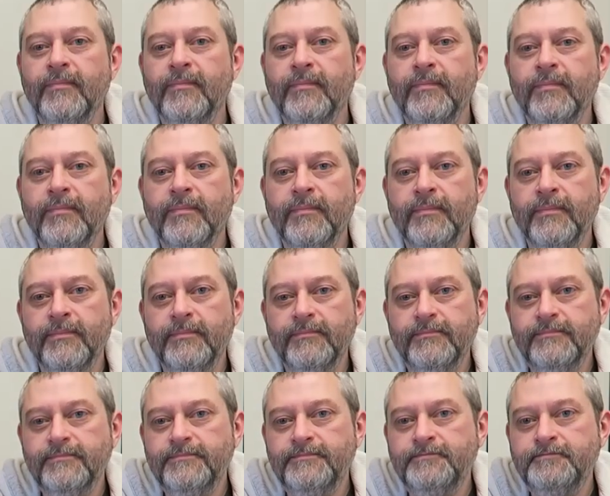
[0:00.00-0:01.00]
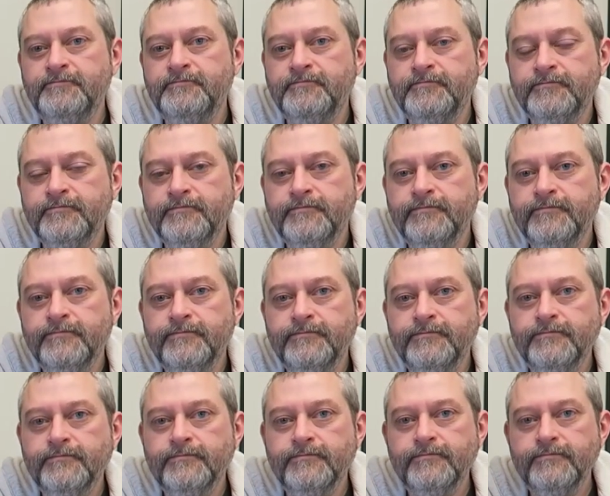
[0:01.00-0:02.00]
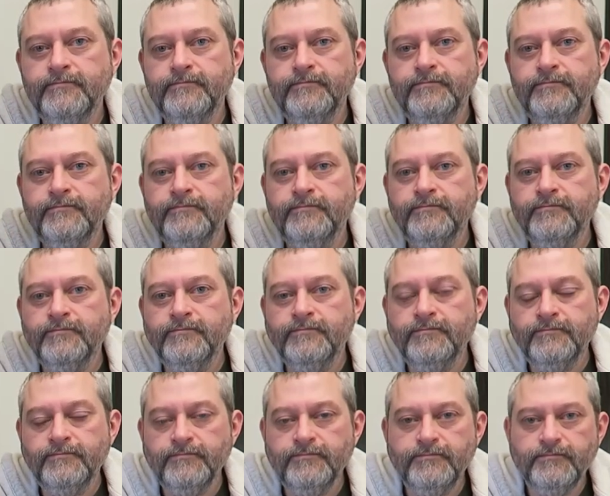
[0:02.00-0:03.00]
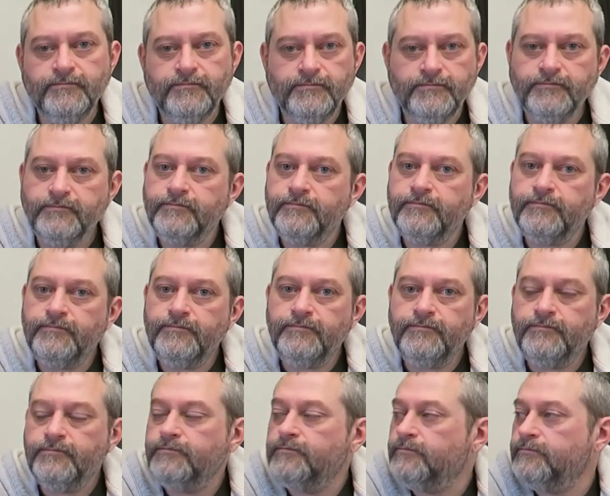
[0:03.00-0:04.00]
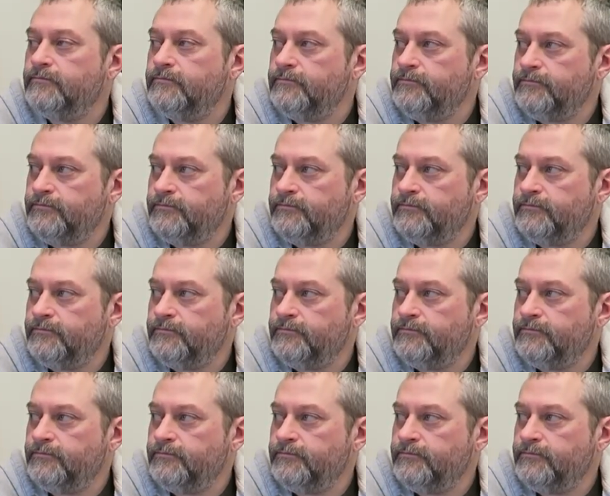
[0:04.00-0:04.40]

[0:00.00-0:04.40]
(silent)